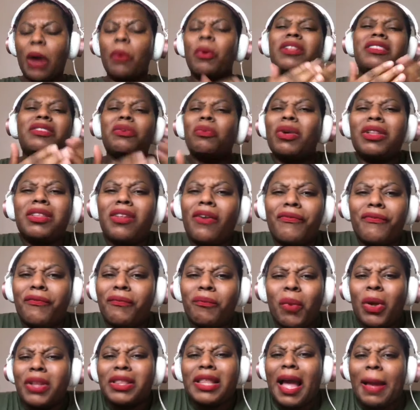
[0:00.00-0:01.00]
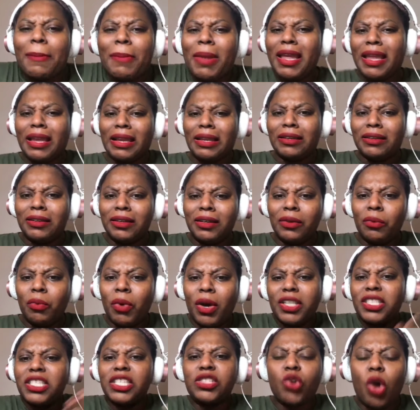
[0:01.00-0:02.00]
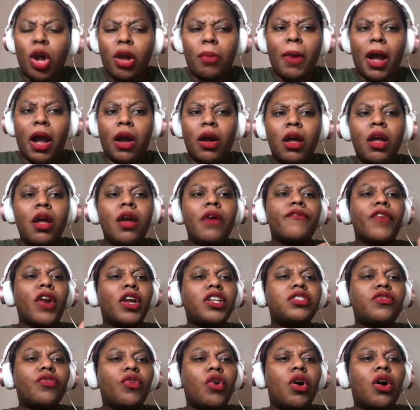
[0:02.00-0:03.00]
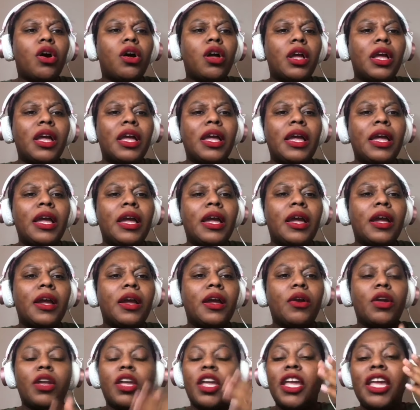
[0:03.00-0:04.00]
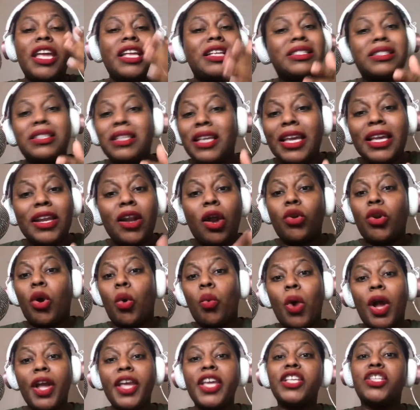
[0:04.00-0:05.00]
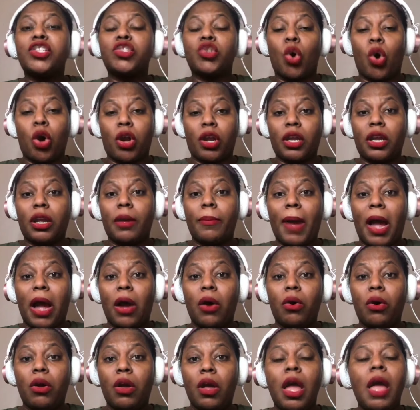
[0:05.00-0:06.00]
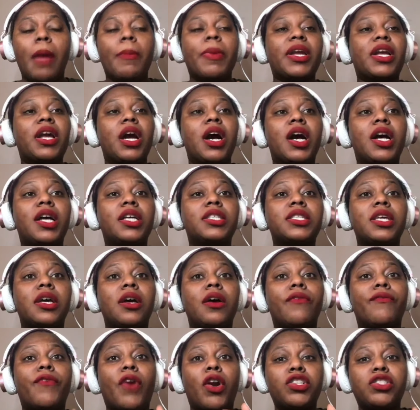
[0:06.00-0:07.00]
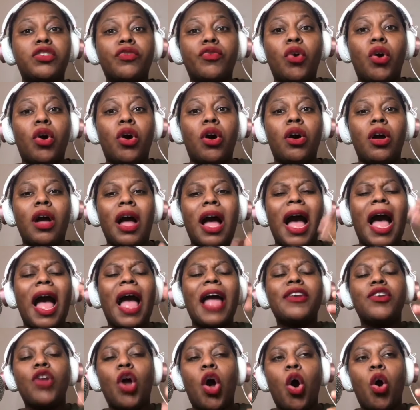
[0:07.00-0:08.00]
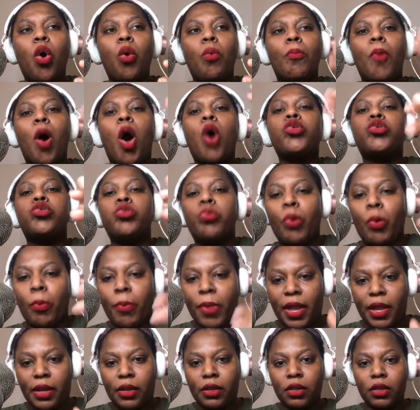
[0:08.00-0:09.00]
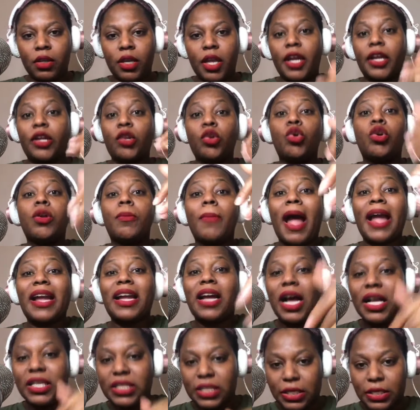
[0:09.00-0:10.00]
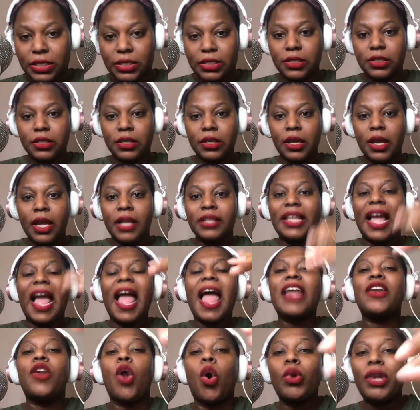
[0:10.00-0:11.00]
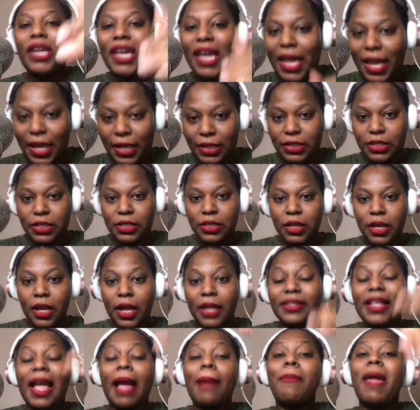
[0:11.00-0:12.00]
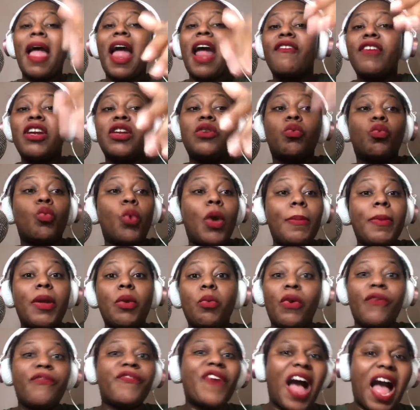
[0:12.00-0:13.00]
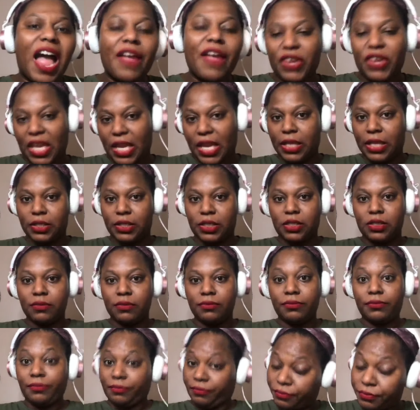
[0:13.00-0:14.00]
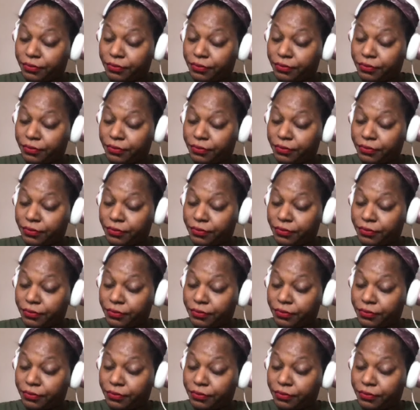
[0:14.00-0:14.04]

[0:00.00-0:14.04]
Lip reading: child. What that mean? What is he talking about? First of all, he don't know what he's talking about. Because, first of all, I know multiple men, including my cousins, that had no kids, that married women with 5 kids.